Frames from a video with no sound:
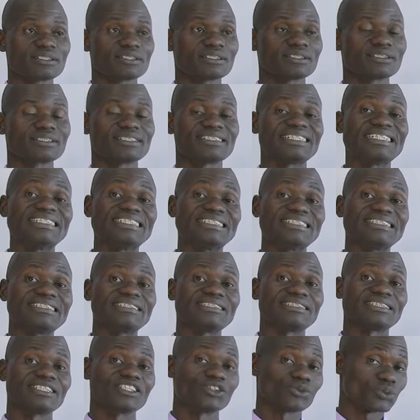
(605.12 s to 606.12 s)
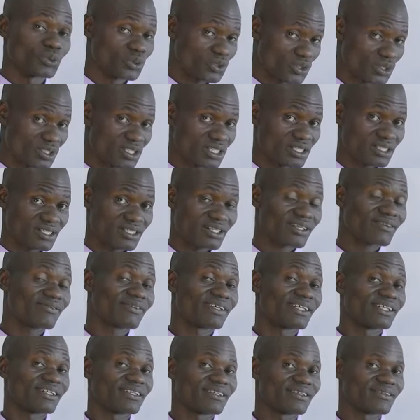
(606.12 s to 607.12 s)
since it was
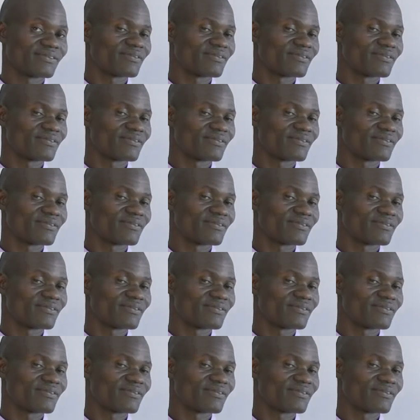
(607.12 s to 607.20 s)
discovered.